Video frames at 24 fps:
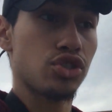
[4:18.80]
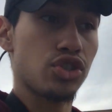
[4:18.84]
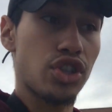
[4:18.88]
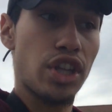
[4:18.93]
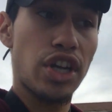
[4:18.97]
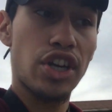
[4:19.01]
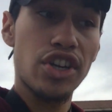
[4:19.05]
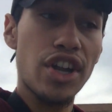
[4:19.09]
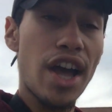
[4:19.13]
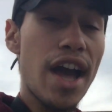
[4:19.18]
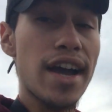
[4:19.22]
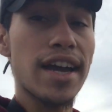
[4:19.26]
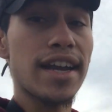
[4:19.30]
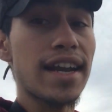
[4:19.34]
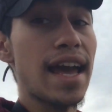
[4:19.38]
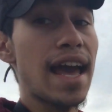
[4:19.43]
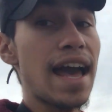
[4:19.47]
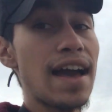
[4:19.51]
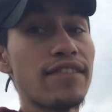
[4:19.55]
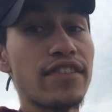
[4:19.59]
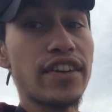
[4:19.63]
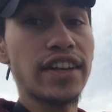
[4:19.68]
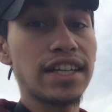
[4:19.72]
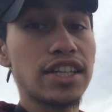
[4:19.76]
they're not going to
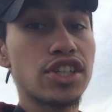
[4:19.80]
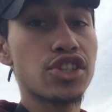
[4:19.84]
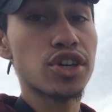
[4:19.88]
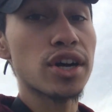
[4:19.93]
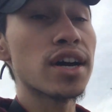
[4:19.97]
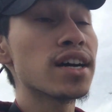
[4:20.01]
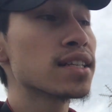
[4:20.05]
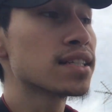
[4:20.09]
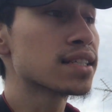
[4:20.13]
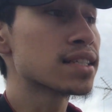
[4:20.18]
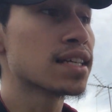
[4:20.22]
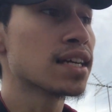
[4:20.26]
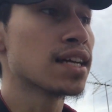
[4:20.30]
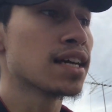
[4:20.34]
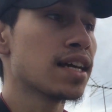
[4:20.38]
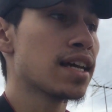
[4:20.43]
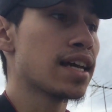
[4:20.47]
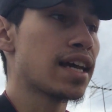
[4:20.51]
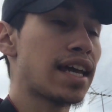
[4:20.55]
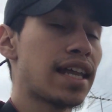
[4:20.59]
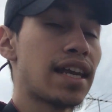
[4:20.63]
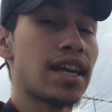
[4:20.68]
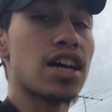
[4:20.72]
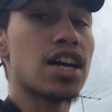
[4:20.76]
have any trust
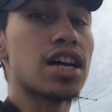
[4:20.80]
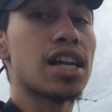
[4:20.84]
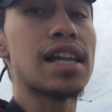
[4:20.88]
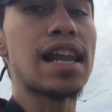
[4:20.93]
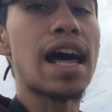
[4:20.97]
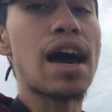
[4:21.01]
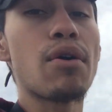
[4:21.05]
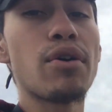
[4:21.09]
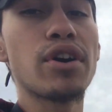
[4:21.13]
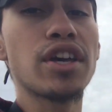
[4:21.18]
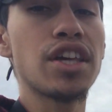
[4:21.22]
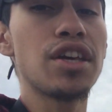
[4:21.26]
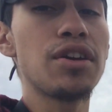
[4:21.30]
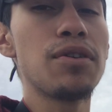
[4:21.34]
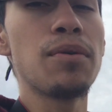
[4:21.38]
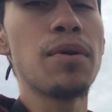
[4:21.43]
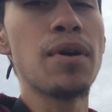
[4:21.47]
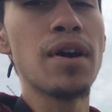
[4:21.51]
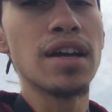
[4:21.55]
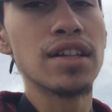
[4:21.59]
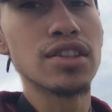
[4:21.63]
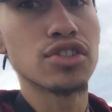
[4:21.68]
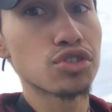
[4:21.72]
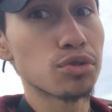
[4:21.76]
in allowing
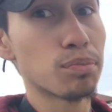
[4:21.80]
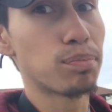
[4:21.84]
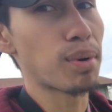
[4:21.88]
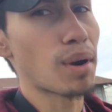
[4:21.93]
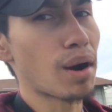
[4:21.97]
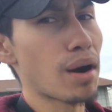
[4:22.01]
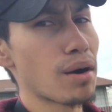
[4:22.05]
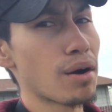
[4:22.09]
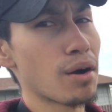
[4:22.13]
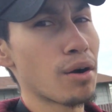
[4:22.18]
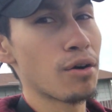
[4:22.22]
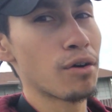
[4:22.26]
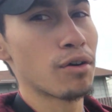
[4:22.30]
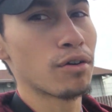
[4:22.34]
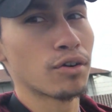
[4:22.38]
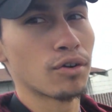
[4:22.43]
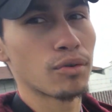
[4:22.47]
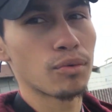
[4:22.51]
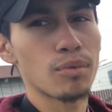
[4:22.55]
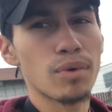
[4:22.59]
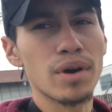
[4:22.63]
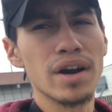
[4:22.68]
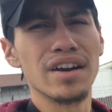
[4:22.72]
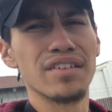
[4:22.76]
you to borrow,
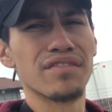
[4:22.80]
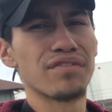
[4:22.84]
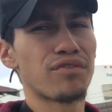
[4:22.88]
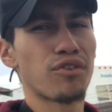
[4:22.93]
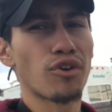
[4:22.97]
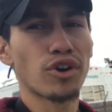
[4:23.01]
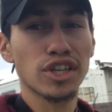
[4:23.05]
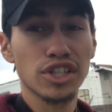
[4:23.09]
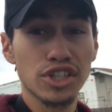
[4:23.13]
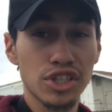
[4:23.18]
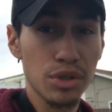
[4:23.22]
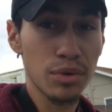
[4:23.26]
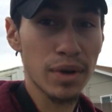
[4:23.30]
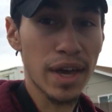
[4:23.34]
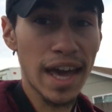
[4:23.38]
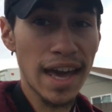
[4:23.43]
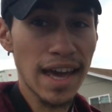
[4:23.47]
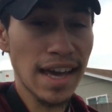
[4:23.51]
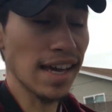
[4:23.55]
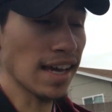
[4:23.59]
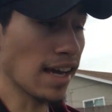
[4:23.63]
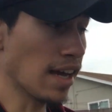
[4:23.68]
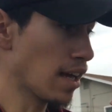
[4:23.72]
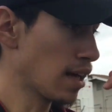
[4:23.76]
what,
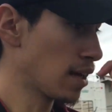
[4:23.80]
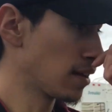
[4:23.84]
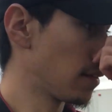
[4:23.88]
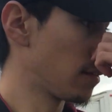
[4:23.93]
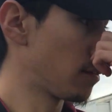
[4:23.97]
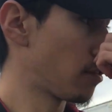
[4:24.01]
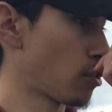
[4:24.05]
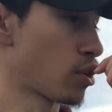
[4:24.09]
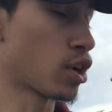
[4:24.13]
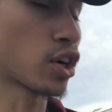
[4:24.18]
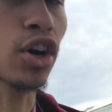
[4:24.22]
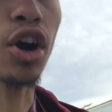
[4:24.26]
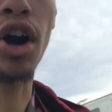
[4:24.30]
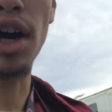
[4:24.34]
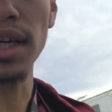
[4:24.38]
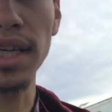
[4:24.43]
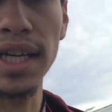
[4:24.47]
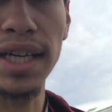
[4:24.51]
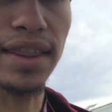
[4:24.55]
42K for a car